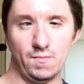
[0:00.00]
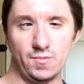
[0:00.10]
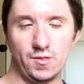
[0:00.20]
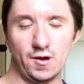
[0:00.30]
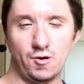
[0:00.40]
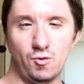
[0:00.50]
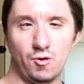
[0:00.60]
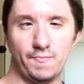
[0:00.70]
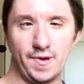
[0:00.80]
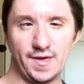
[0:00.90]
the
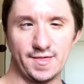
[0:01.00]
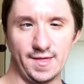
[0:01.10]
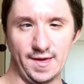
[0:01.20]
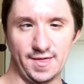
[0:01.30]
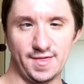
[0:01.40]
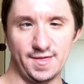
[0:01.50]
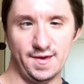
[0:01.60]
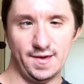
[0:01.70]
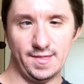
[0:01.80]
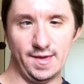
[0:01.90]
core business
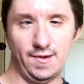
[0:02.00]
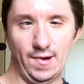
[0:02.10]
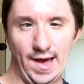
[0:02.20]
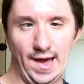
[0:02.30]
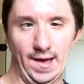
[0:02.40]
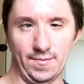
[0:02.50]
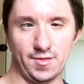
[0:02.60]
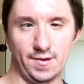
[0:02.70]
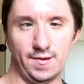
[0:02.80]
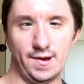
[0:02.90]
that you have.
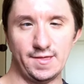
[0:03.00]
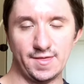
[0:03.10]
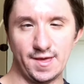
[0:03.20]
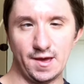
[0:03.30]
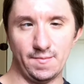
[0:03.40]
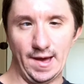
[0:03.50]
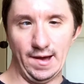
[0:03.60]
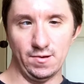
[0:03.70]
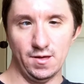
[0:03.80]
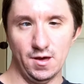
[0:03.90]
So you need to think
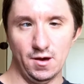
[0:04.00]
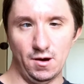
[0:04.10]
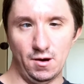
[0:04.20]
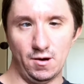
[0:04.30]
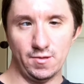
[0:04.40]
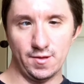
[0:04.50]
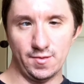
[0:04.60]
about all the